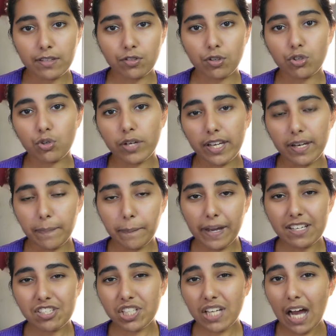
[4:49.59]
So you can
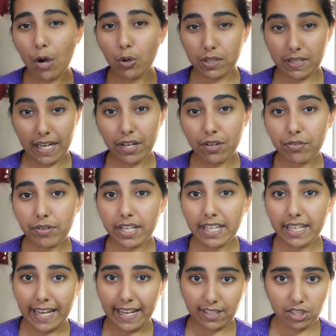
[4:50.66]
imagine how tiring
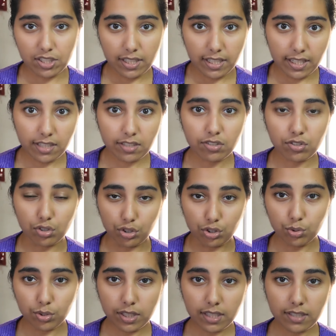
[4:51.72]
it actually is to
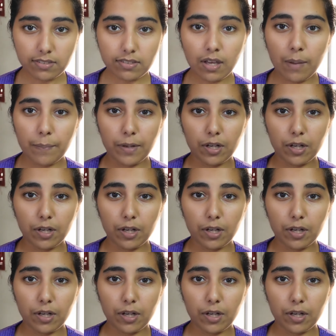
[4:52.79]
do this,